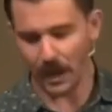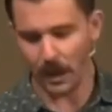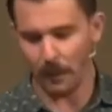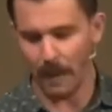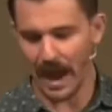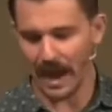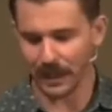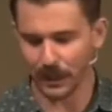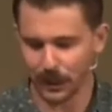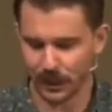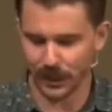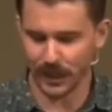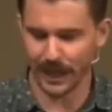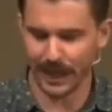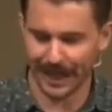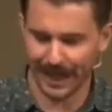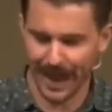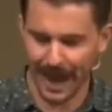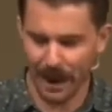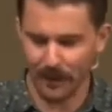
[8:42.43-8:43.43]
unabashed
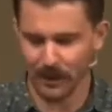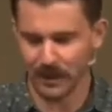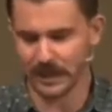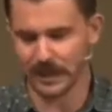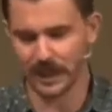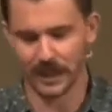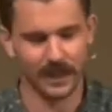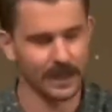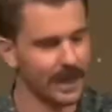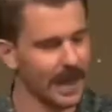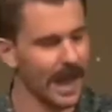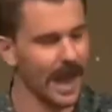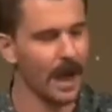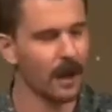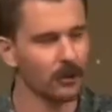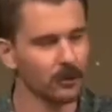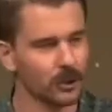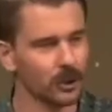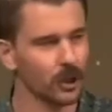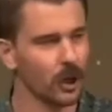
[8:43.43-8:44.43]
clarity
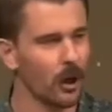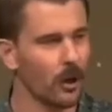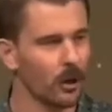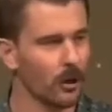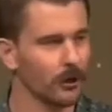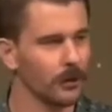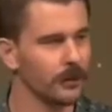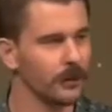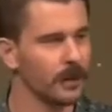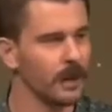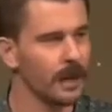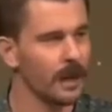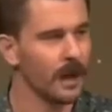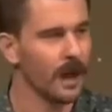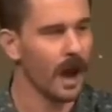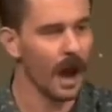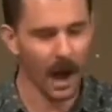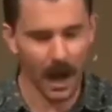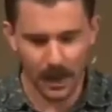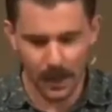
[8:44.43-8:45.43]
now, John
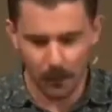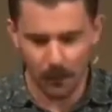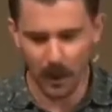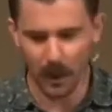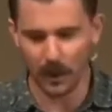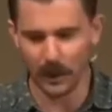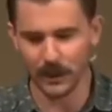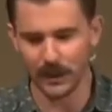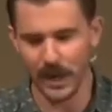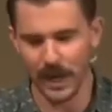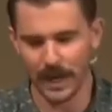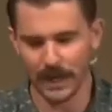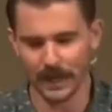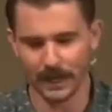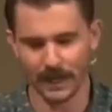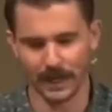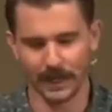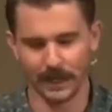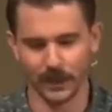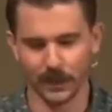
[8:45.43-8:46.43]

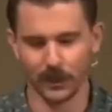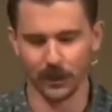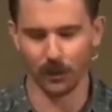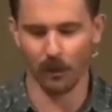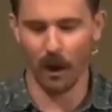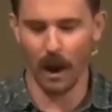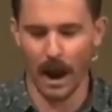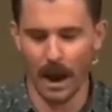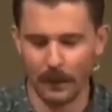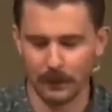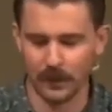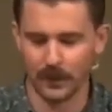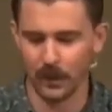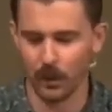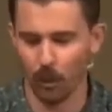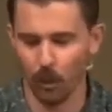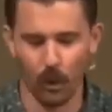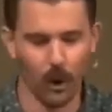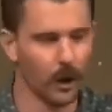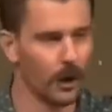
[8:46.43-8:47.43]
unapologetically describes
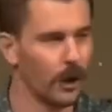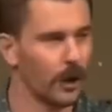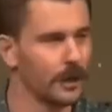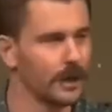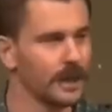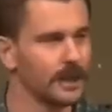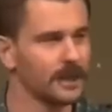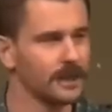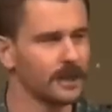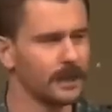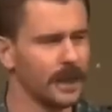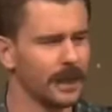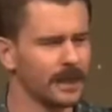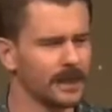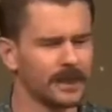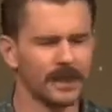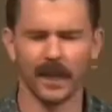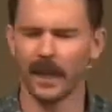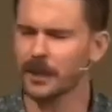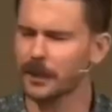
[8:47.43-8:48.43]
the word in,
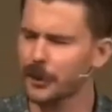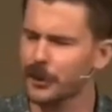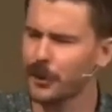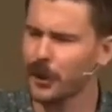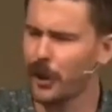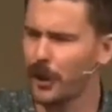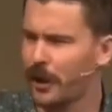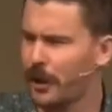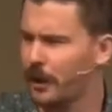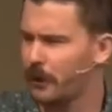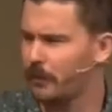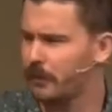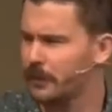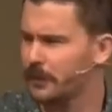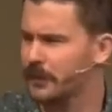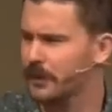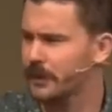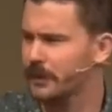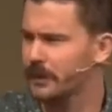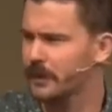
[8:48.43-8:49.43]
in such
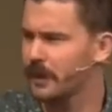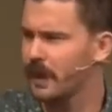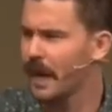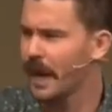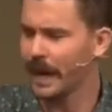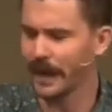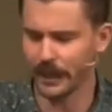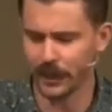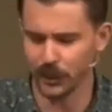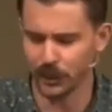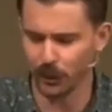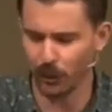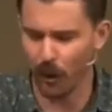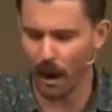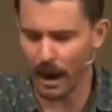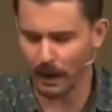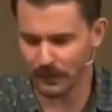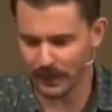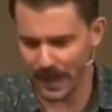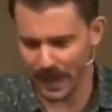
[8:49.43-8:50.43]
terms. He
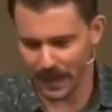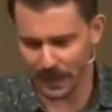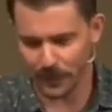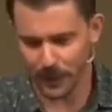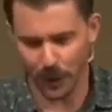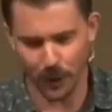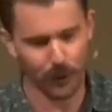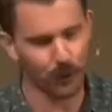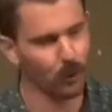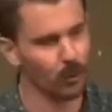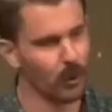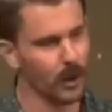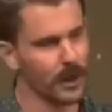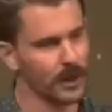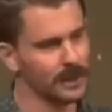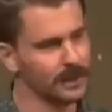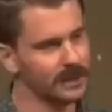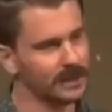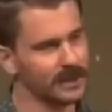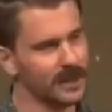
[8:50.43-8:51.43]
describes that eternal
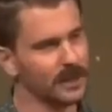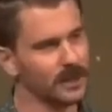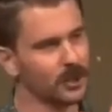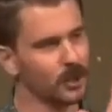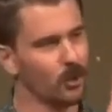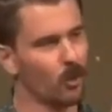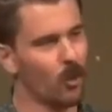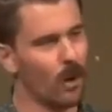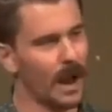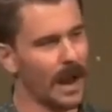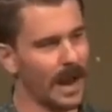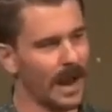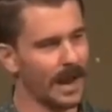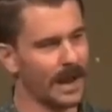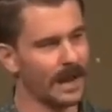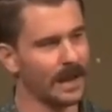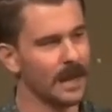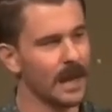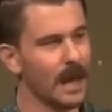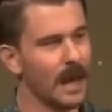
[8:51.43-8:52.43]
word in such a
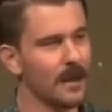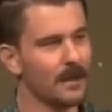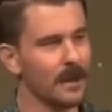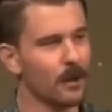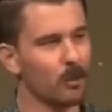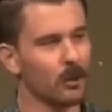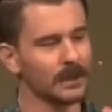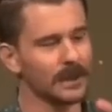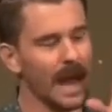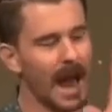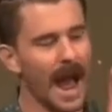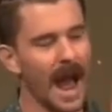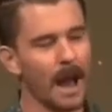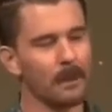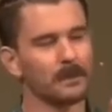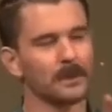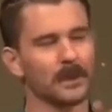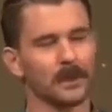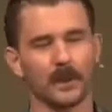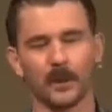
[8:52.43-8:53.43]
way that was
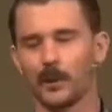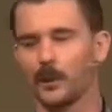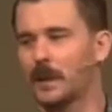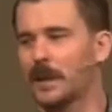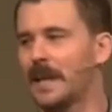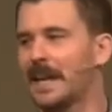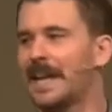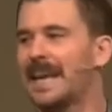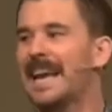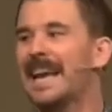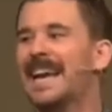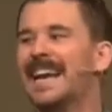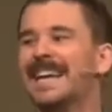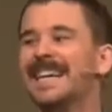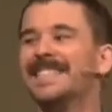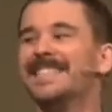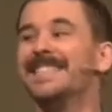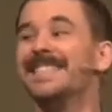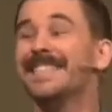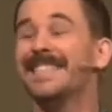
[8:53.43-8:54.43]
absolutely
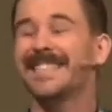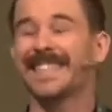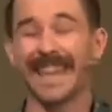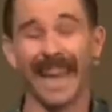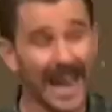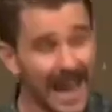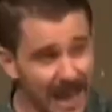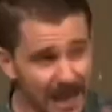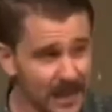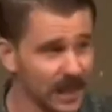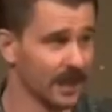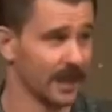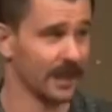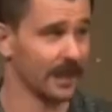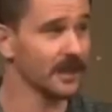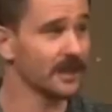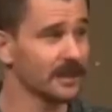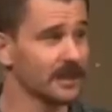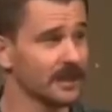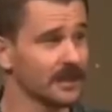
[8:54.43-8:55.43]

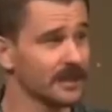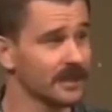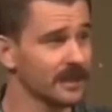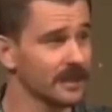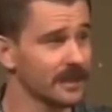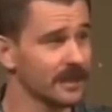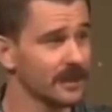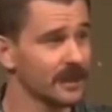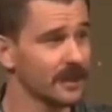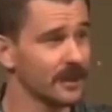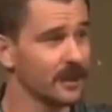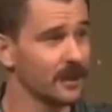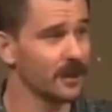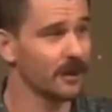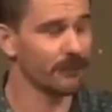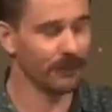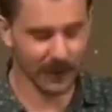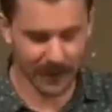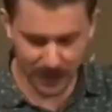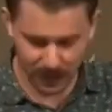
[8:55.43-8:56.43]
scandalous
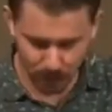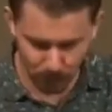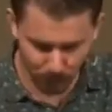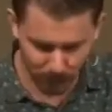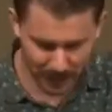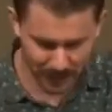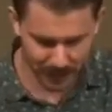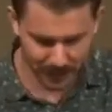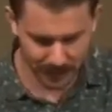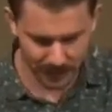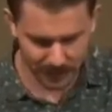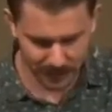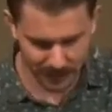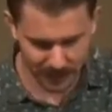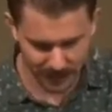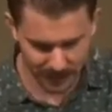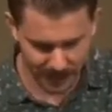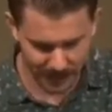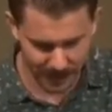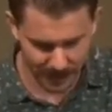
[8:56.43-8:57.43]
for his readers
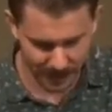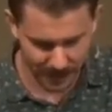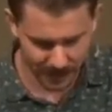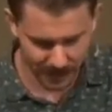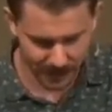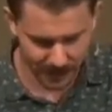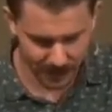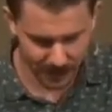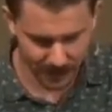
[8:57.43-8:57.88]
to see.